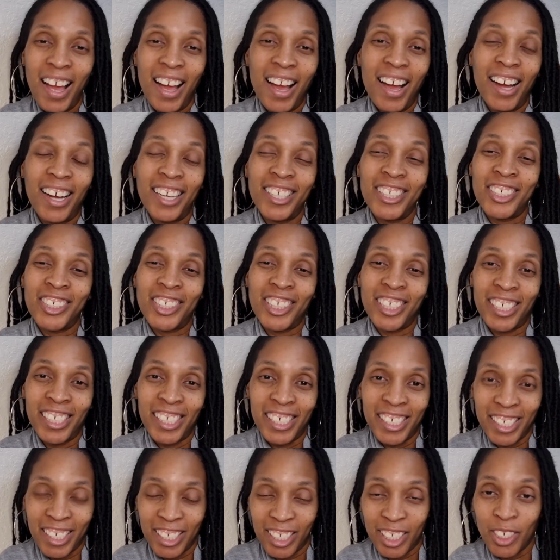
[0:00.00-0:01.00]
I
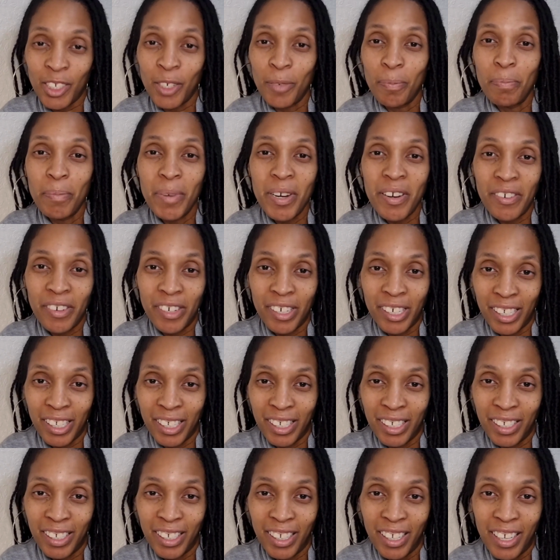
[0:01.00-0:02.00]
tried to mirror
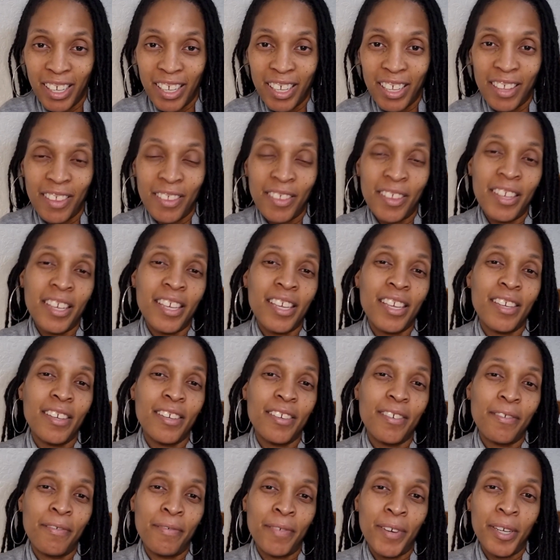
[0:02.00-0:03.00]
the
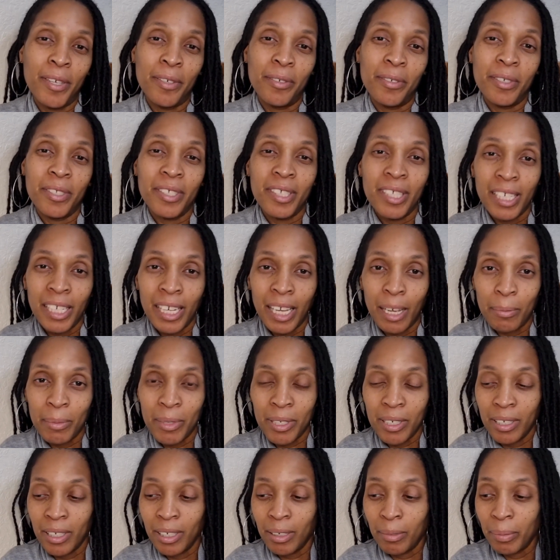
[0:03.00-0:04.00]
phone to the
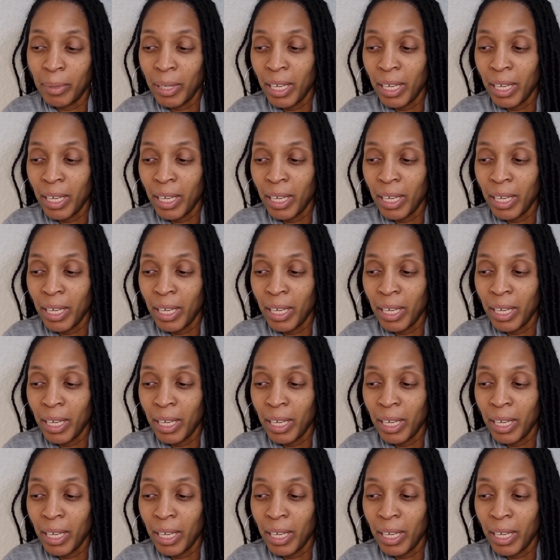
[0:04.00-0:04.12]
laptop,